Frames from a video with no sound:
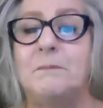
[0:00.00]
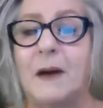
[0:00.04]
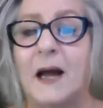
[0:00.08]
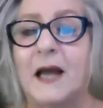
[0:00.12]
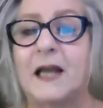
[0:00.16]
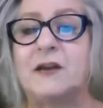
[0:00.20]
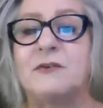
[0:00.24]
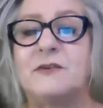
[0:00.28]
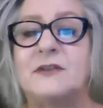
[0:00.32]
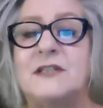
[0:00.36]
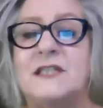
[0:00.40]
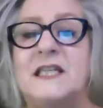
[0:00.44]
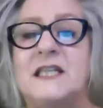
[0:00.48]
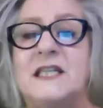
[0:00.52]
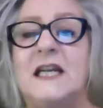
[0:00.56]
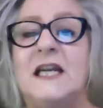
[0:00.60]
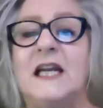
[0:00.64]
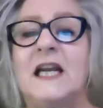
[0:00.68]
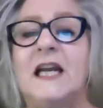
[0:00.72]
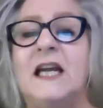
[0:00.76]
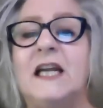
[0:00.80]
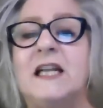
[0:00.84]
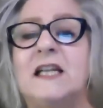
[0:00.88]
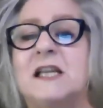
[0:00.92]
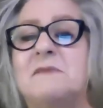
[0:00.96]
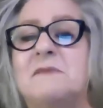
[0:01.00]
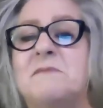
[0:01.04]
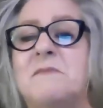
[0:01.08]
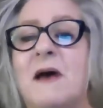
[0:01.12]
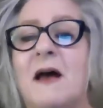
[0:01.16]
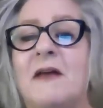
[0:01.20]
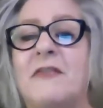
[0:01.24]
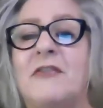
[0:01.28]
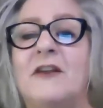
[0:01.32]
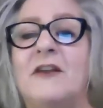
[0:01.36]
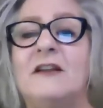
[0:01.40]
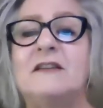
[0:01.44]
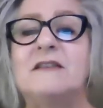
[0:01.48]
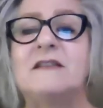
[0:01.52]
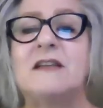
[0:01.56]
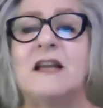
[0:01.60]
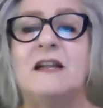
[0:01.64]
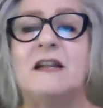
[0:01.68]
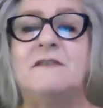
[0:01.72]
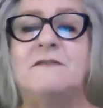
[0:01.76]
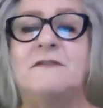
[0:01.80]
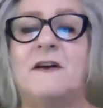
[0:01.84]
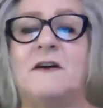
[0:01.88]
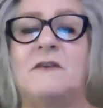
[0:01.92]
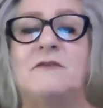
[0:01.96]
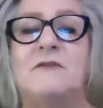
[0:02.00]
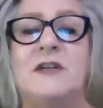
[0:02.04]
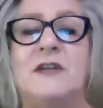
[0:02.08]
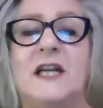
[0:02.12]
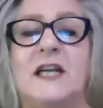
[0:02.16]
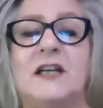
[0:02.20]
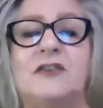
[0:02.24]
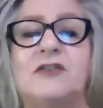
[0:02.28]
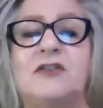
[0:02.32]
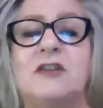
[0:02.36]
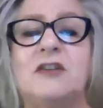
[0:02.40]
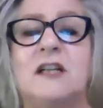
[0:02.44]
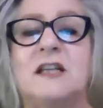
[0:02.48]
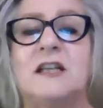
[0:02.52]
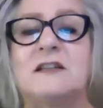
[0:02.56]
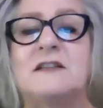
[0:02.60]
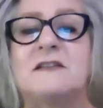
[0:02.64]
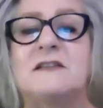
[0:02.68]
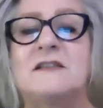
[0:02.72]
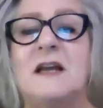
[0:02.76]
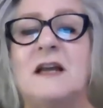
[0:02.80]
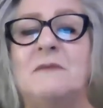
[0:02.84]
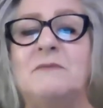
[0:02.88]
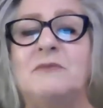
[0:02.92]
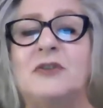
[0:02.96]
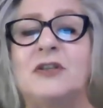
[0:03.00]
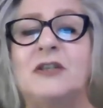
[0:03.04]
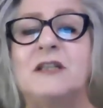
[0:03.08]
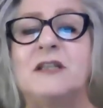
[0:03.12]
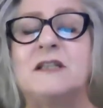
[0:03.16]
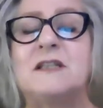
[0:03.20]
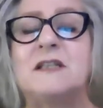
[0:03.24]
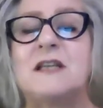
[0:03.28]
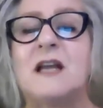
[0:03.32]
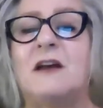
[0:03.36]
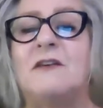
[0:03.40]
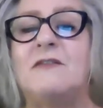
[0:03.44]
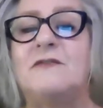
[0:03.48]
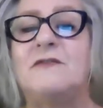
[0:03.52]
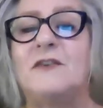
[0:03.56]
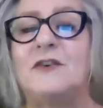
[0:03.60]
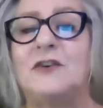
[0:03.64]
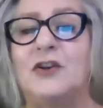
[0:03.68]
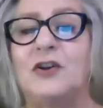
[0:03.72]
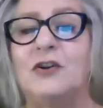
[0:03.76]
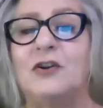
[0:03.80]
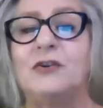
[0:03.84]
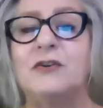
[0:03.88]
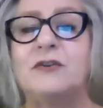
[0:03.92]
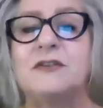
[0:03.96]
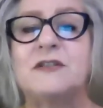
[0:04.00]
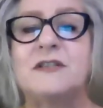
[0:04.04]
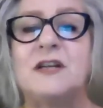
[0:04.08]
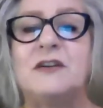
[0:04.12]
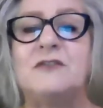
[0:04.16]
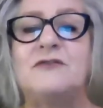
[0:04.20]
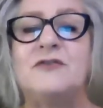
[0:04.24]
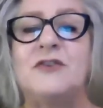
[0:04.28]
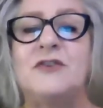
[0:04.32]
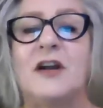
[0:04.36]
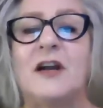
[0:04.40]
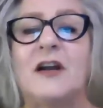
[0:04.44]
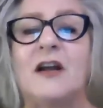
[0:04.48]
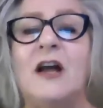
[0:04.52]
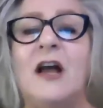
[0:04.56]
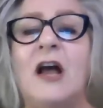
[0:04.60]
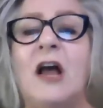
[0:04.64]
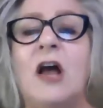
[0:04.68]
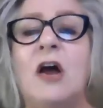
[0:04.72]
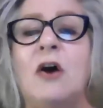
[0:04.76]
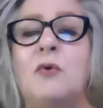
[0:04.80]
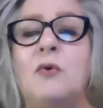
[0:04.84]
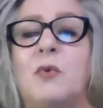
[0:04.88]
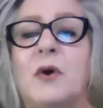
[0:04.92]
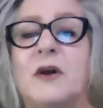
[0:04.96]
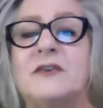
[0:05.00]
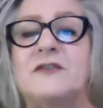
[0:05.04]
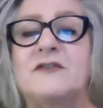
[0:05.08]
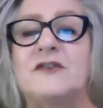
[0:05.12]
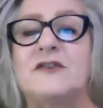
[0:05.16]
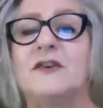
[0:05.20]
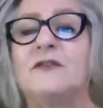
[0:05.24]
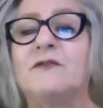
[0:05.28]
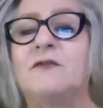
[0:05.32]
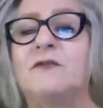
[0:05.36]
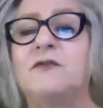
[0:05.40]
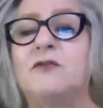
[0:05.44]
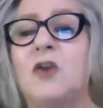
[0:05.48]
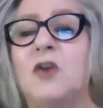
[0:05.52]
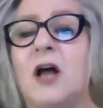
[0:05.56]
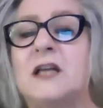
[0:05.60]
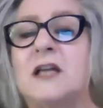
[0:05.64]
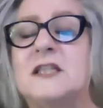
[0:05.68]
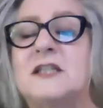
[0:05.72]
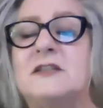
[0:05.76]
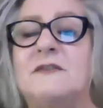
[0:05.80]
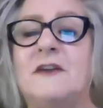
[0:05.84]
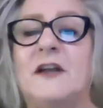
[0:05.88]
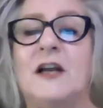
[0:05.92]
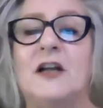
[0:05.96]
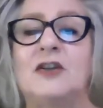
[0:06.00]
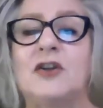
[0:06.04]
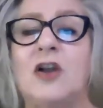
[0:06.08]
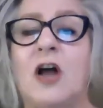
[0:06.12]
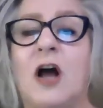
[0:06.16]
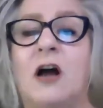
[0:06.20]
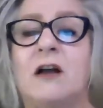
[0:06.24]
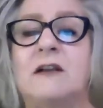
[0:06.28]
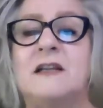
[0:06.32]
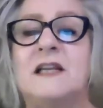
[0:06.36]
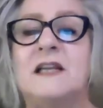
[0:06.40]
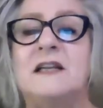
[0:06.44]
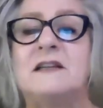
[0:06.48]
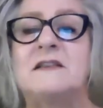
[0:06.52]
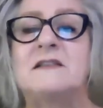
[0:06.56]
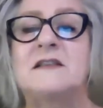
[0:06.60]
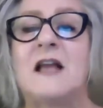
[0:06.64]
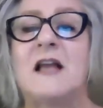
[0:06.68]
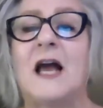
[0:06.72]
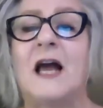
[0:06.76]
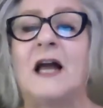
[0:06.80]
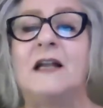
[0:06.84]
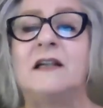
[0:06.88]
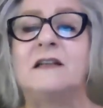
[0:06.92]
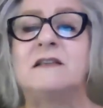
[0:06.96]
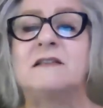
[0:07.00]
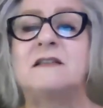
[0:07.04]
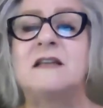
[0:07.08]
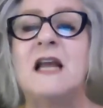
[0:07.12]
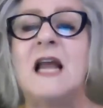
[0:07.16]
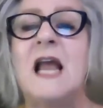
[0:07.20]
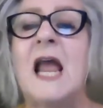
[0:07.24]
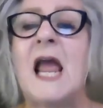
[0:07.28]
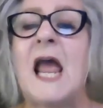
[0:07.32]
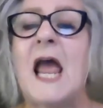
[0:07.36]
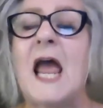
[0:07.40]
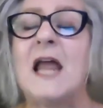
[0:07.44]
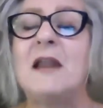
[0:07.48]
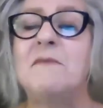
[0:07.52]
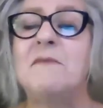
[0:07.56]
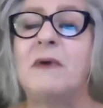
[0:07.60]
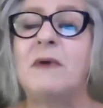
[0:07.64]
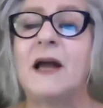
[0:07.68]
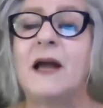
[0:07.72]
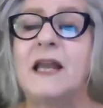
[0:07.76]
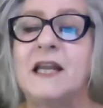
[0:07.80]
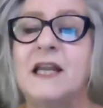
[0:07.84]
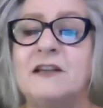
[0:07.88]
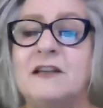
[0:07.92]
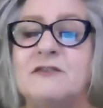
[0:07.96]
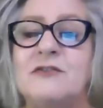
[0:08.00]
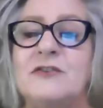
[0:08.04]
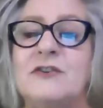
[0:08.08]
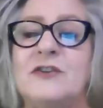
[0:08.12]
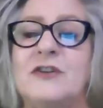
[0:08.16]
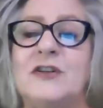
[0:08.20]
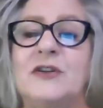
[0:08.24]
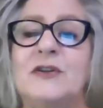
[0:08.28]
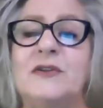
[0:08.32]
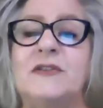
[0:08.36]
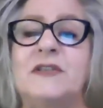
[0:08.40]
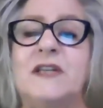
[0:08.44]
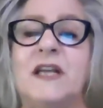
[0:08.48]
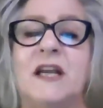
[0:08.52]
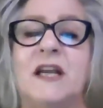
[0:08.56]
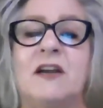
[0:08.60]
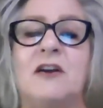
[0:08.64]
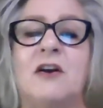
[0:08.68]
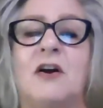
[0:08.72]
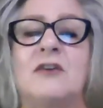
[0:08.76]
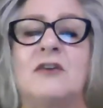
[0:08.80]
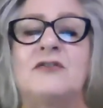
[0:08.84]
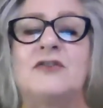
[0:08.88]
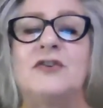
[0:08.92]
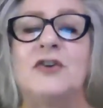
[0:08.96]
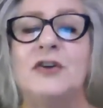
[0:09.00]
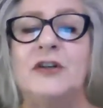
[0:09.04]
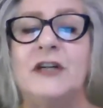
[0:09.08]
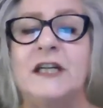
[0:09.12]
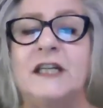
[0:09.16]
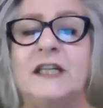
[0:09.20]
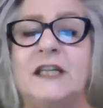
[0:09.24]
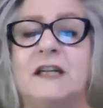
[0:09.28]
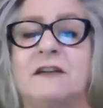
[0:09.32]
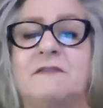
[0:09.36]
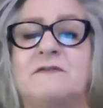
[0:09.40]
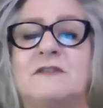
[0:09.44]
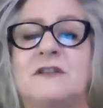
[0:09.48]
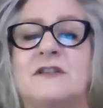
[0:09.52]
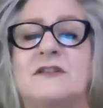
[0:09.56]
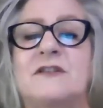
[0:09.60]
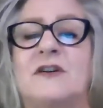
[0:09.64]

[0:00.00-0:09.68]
by critiquing the methods and foundational assumptions of Eurocentric Western philosophy along these lines, and by introducing alternative